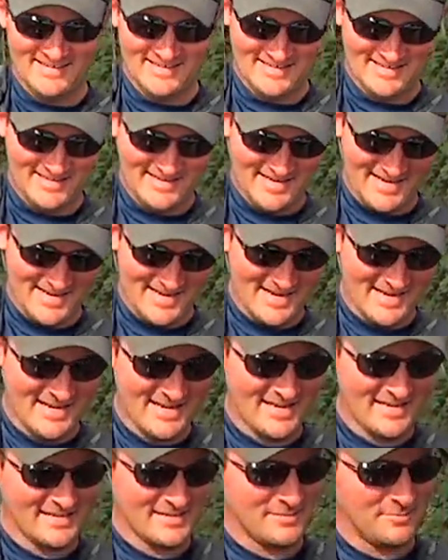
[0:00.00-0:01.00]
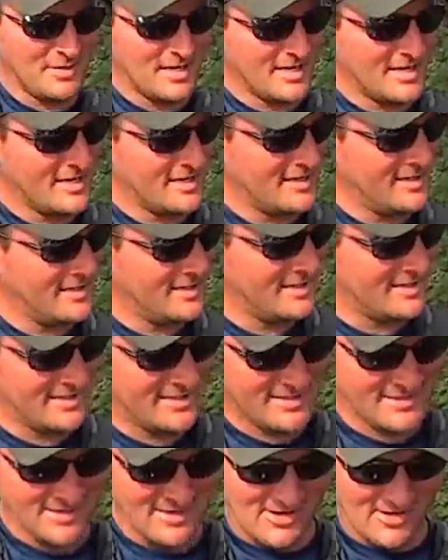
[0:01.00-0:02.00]
Nice, man.
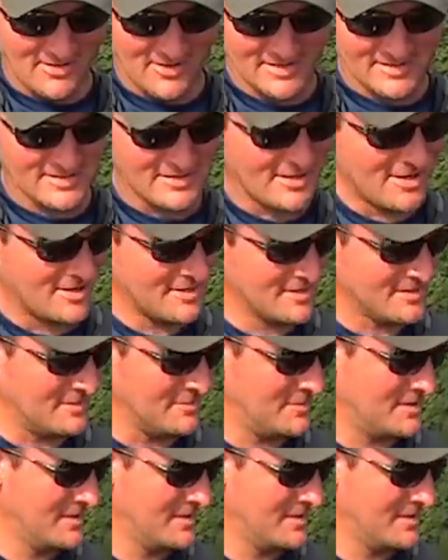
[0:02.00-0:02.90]
Oh, that's awesome.